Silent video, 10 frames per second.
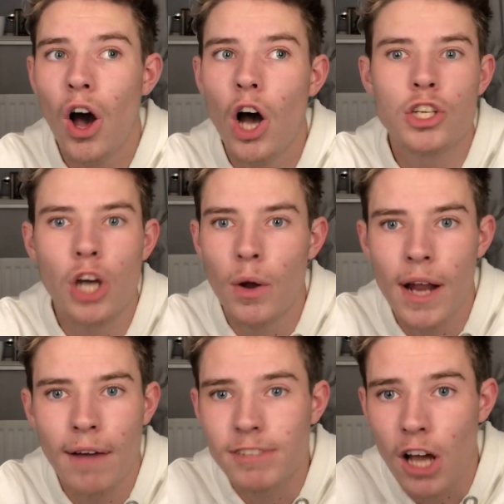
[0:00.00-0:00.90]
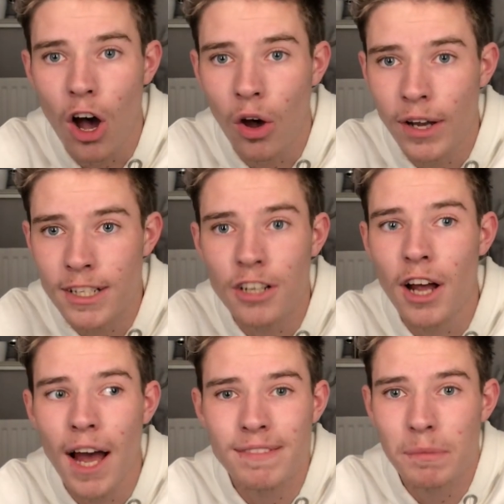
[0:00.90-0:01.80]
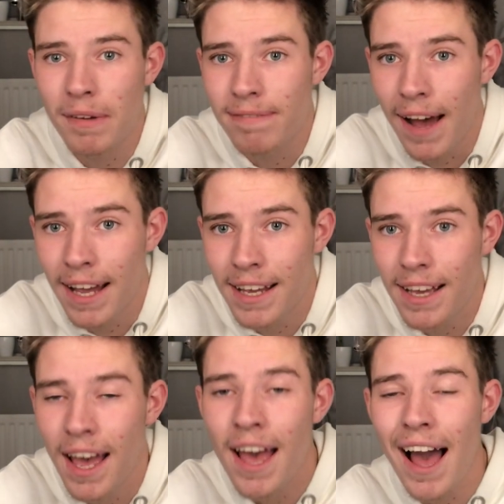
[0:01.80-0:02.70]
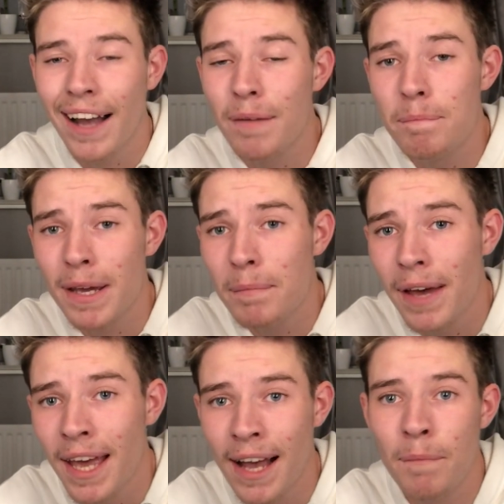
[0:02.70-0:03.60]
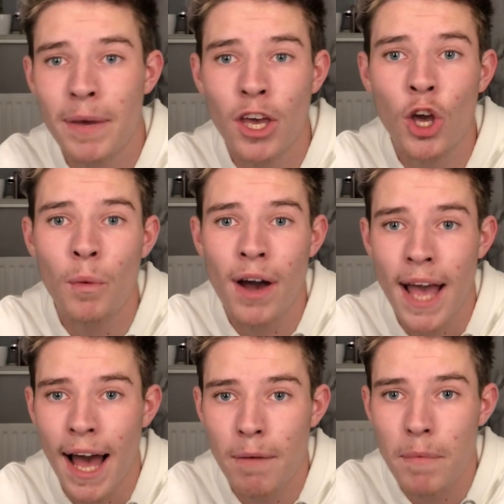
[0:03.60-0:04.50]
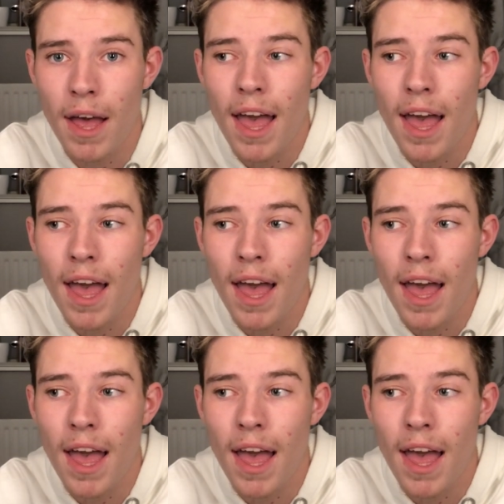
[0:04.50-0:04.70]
I don't have to hide, I don't have to be fake, I can be me, I can be who I am,